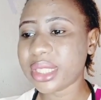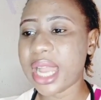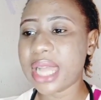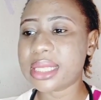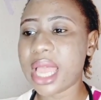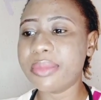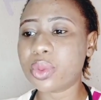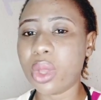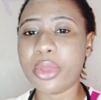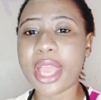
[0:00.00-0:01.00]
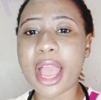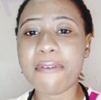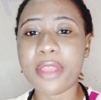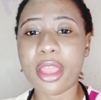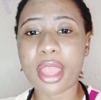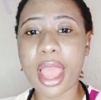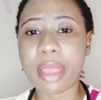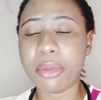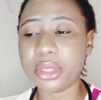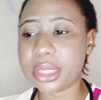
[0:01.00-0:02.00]
at times when we have a
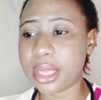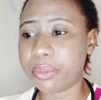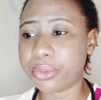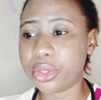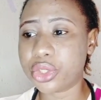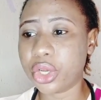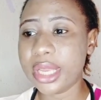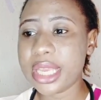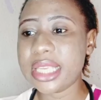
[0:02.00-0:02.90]
high body temperature,